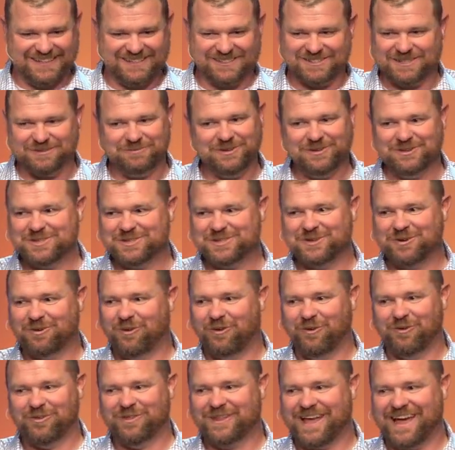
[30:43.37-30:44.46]
Some of you are still
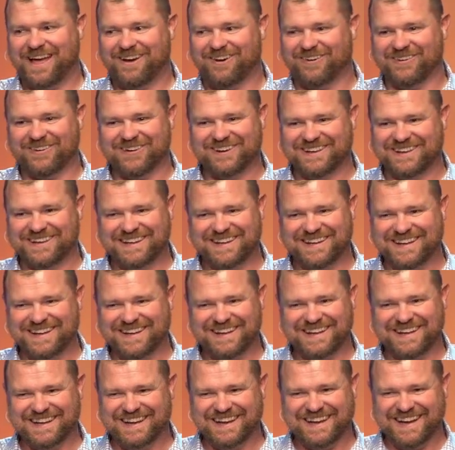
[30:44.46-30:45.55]
holding out.
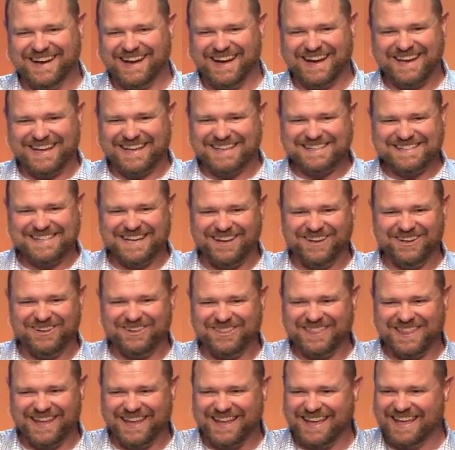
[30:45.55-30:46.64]
I can tell you
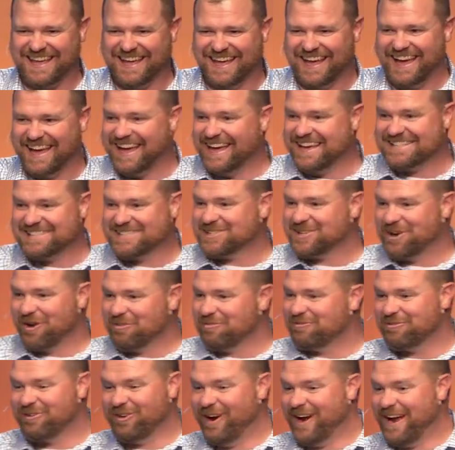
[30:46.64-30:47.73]
think it's so
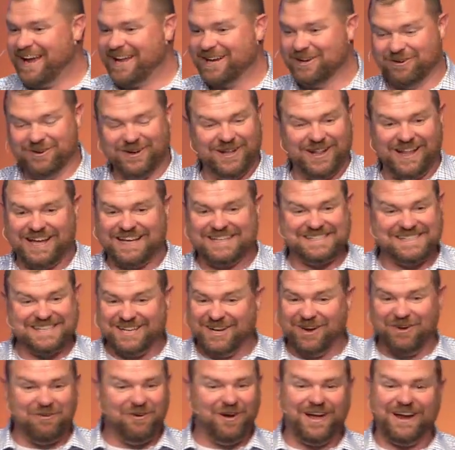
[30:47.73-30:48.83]
freeing to realize, you
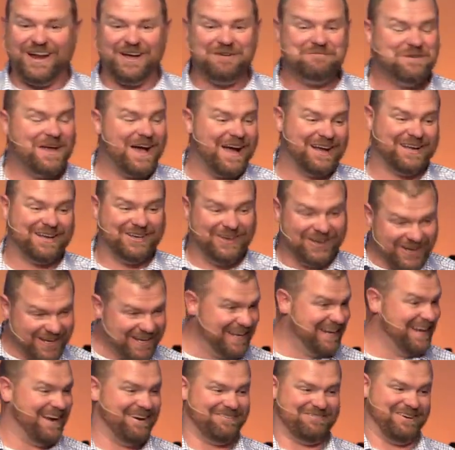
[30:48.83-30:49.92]
know what? I'm not good
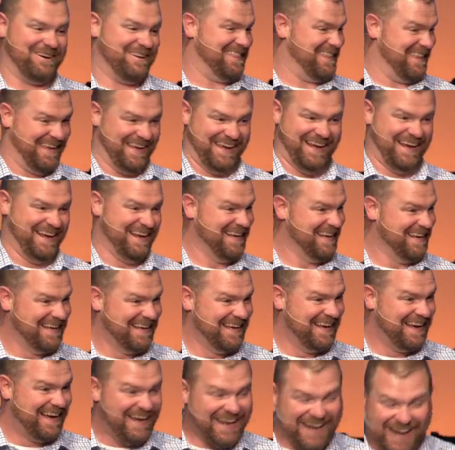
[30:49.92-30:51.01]
at everything,
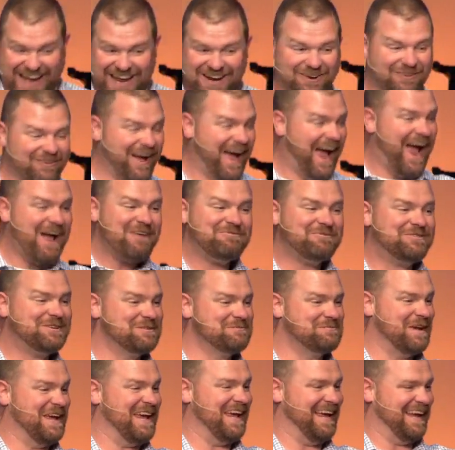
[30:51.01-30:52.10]
and I don't have to
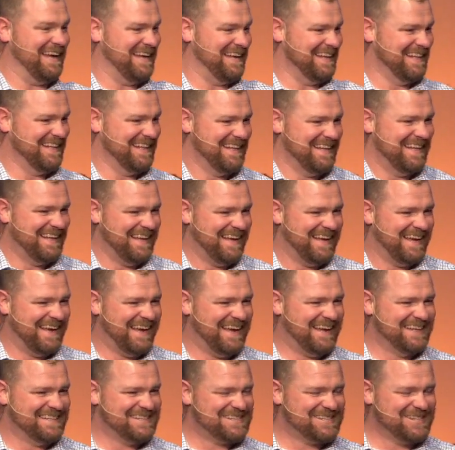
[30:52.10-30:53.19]
be.
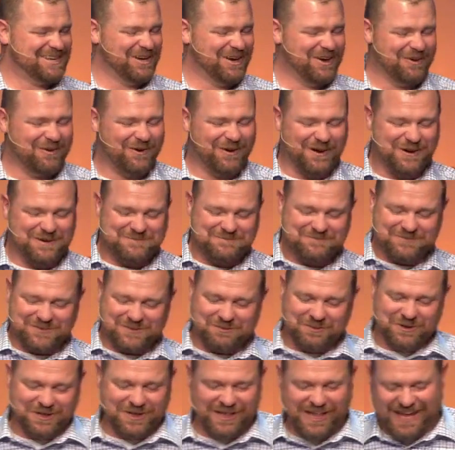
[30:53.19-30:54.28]
And so
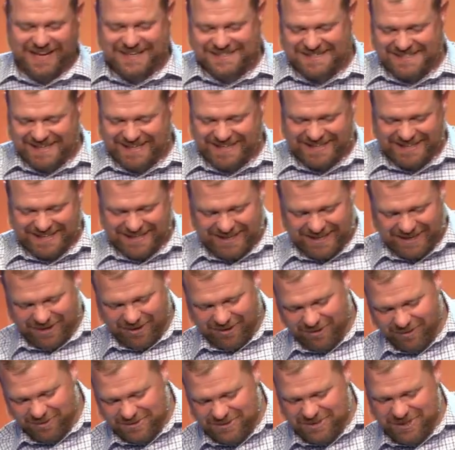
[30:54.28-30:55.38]
realizing, you
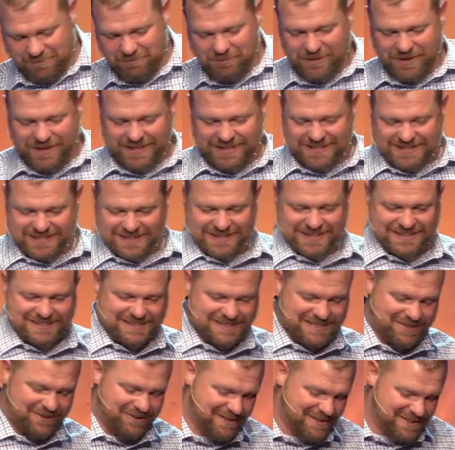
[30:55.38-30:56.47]
know, jumping into this
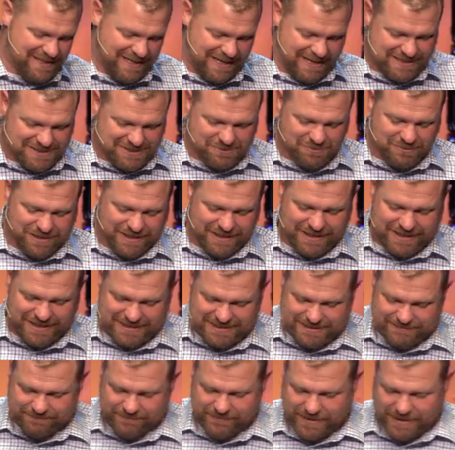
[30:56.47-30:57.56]
series last week
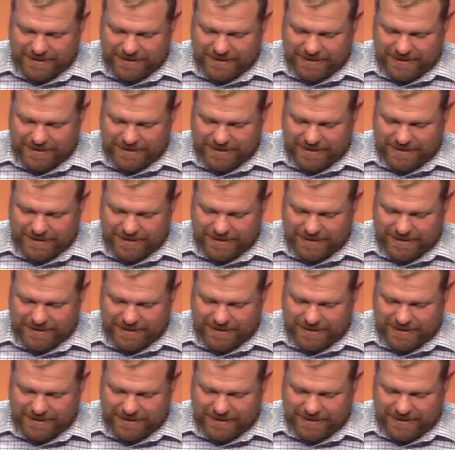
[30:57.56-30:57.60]
and